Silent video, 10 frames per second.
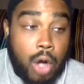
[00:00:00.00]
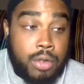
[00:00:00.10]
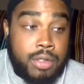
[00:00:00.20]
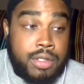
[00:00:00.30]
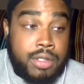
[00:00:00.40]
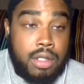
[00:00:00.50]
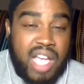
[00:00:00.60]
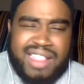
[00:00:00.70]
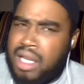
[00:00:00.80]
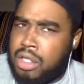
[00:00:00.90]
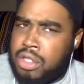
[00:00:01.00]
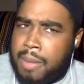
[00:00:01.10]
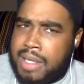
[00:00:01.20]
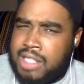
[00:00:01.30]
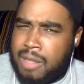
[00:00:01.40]
I think you talking about
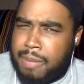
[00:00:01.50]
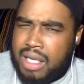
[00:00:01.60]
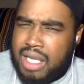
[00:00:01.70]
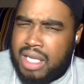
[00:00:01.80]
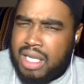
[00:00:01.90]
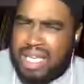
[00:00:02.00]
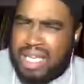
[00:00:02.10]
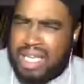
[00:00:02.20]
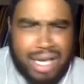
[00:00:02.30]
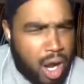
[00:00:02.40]
Stipe DC. It's like August